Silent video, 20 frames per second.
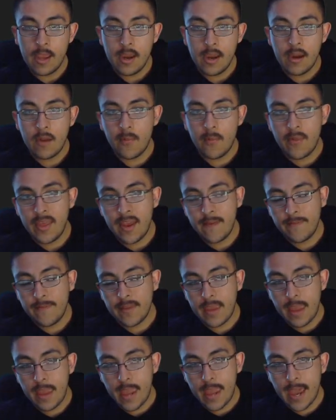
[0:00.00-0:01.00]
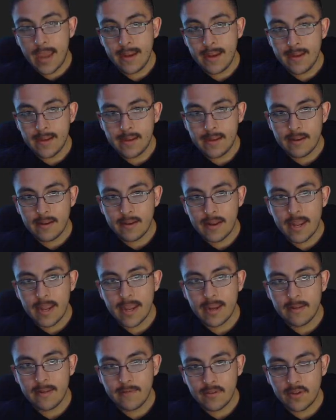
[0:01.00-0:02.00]
Remember, they have to add in
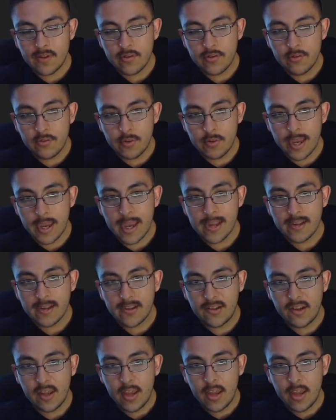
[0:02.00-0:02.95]
negative 2x